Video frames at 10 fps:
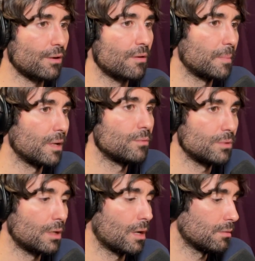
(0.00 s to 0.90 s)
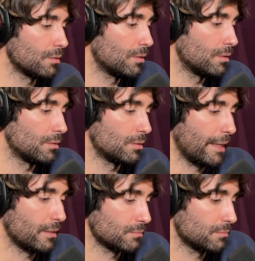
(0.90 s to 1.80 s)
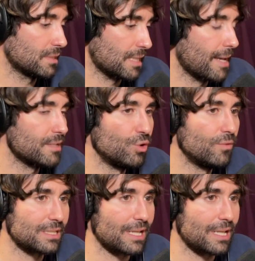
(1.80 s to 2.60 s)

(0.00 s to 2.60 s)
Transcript: I remember it, like that's a nice movie.